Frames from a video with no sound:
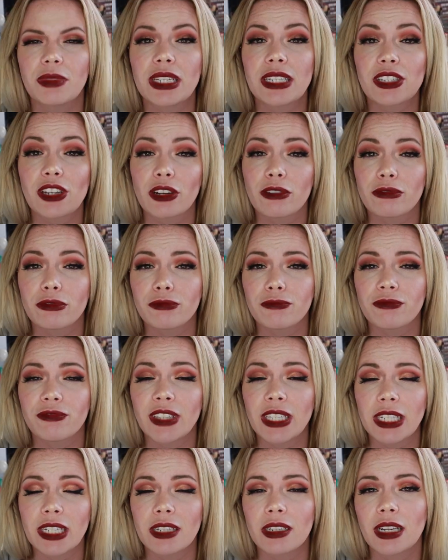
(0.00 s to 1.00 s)
These are
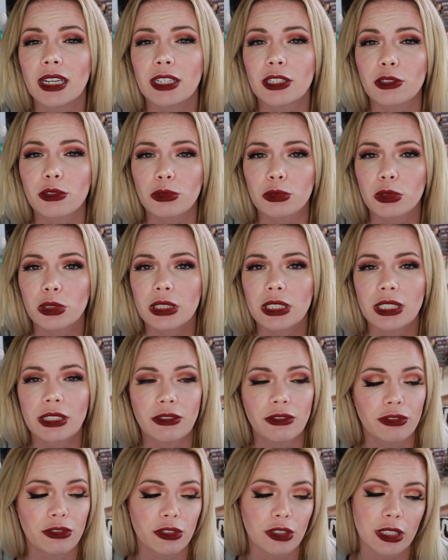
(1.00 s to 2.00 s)
vegan and
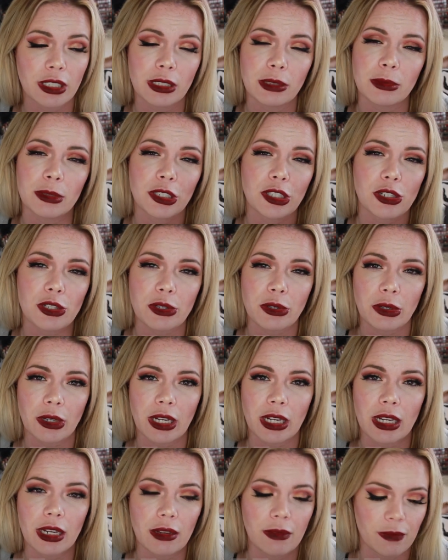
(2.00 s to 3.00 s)
cruelty free, which is
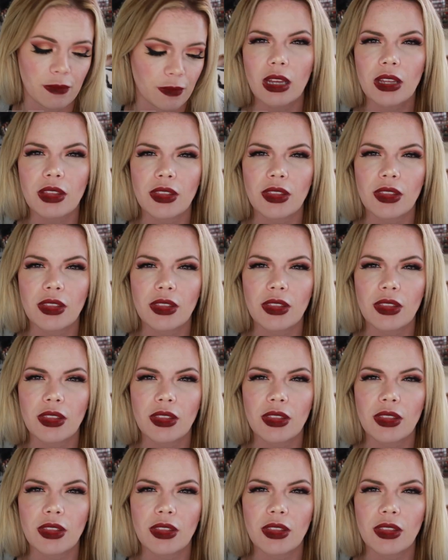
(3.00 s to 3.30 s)
great.